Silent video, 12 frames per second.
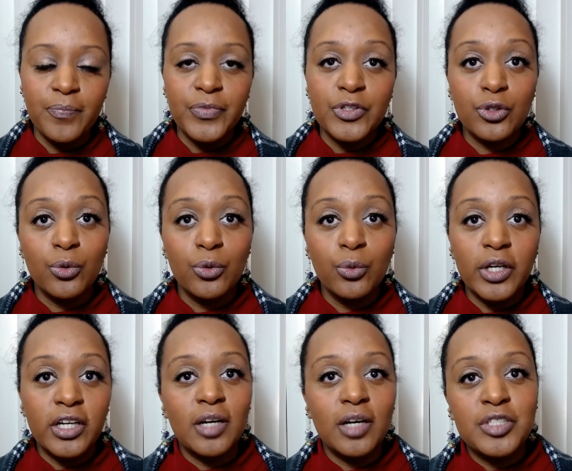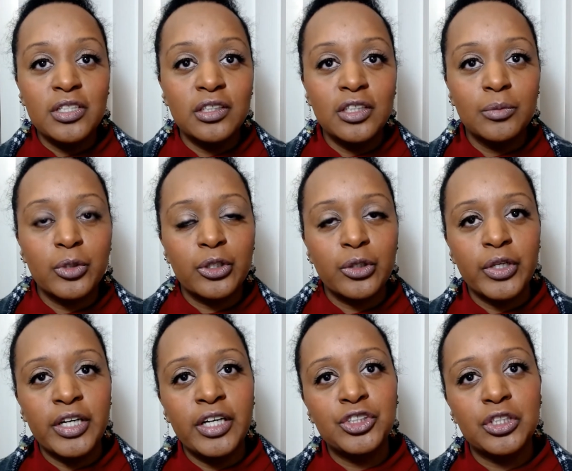So when it comes to deliberate
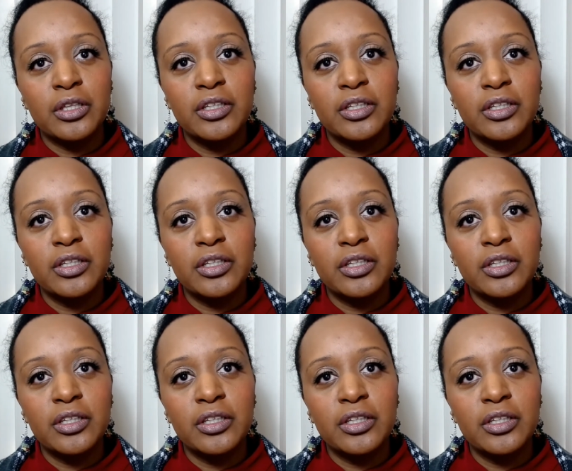creation,